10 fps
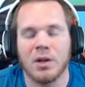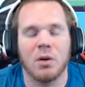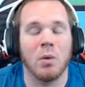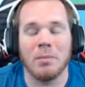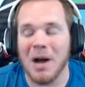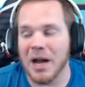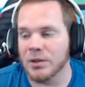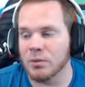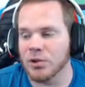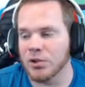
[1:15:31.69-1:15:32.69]
we might as
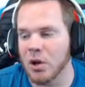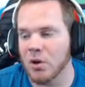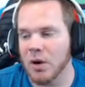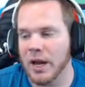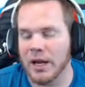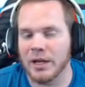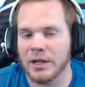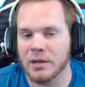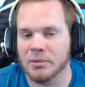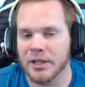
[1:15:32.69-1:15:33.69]
well just go and
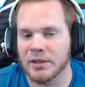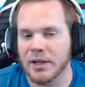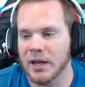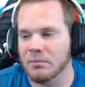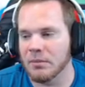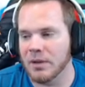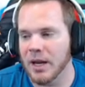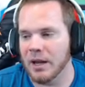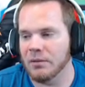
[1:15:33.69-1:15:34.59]
complete them now.